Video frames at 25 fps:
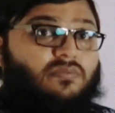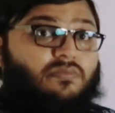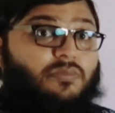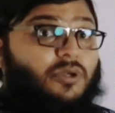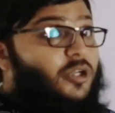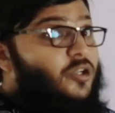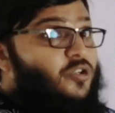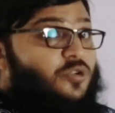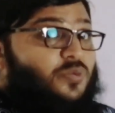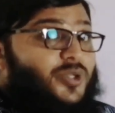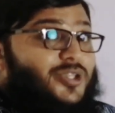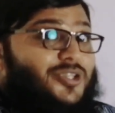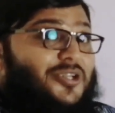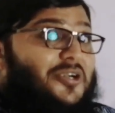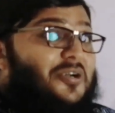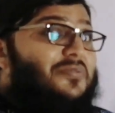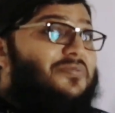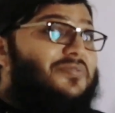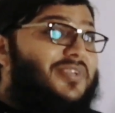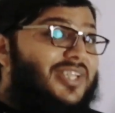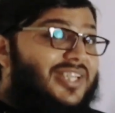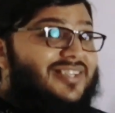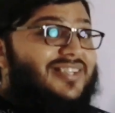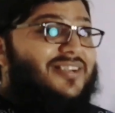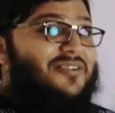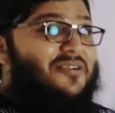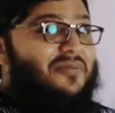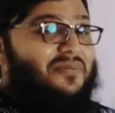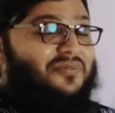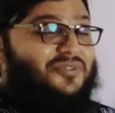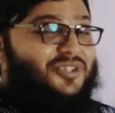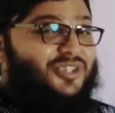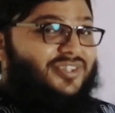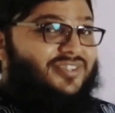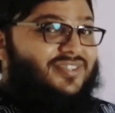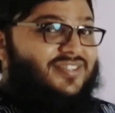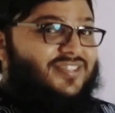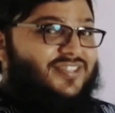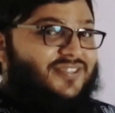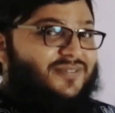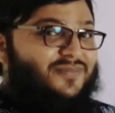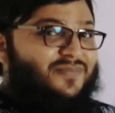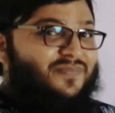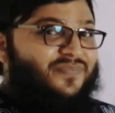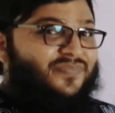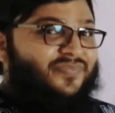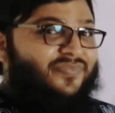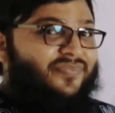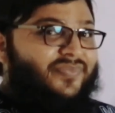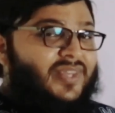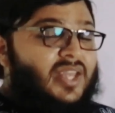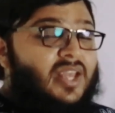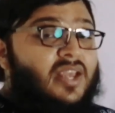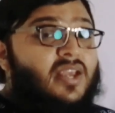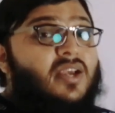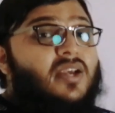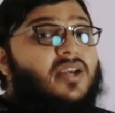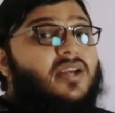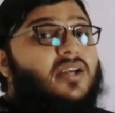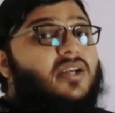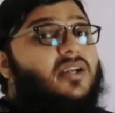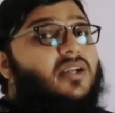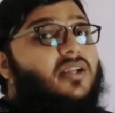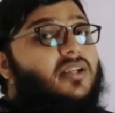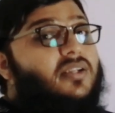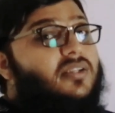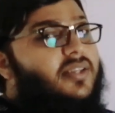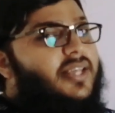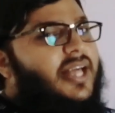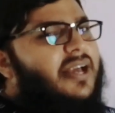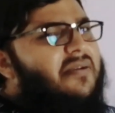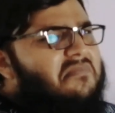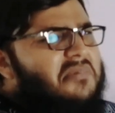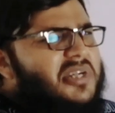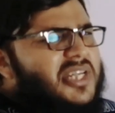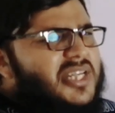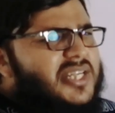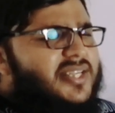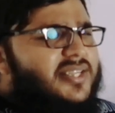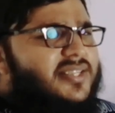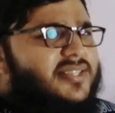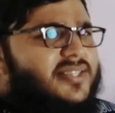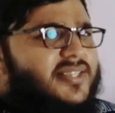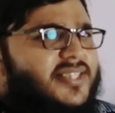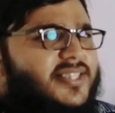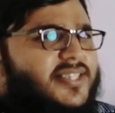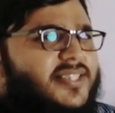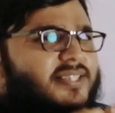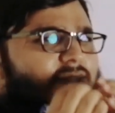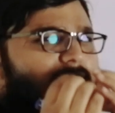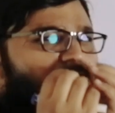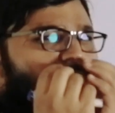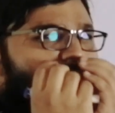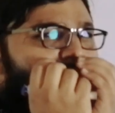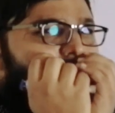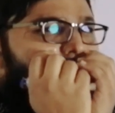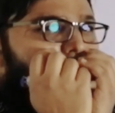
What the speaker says: because we don't need an object. That means